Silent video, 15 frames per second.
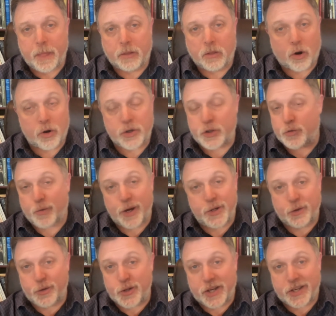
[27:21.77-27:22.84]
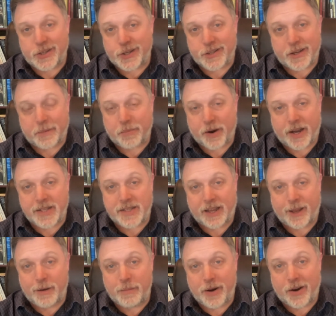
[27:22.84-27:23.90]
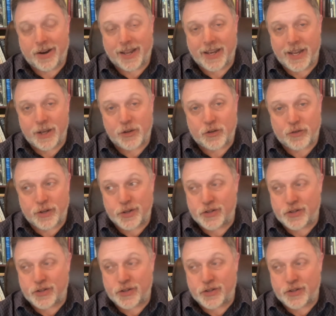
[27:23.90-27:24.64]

largest racial justice uprising in American history,